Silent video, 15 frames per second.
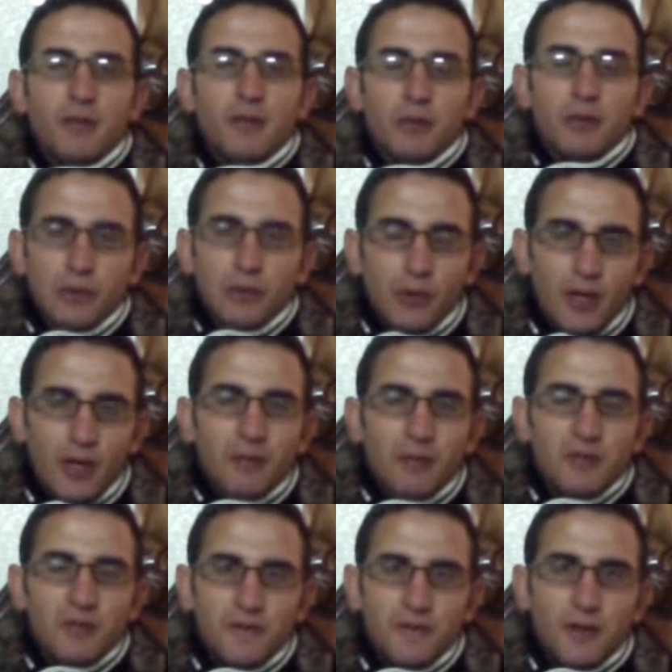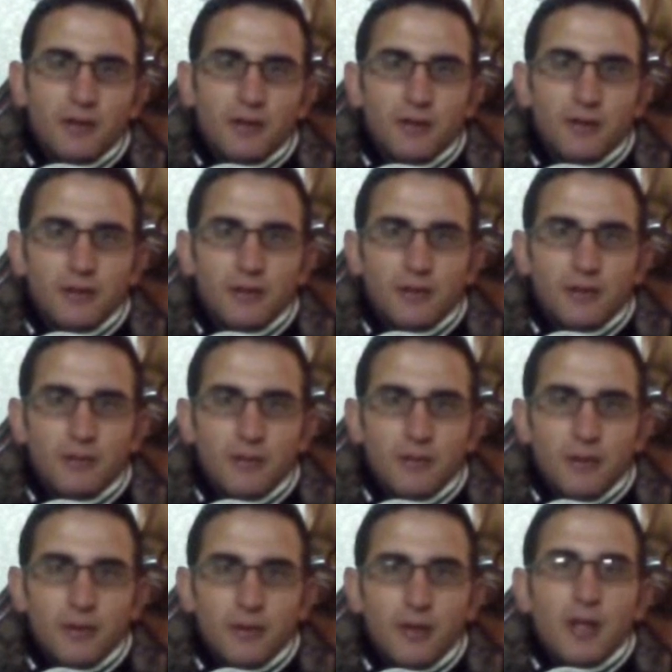planets in the range
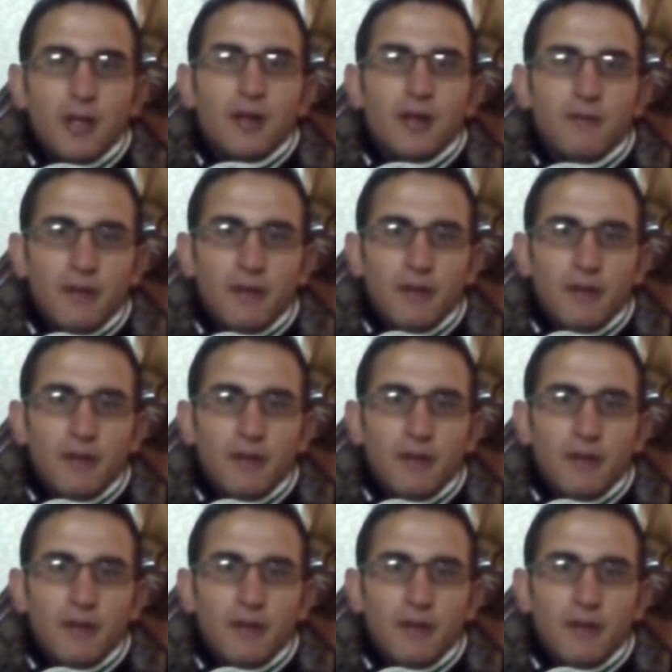similar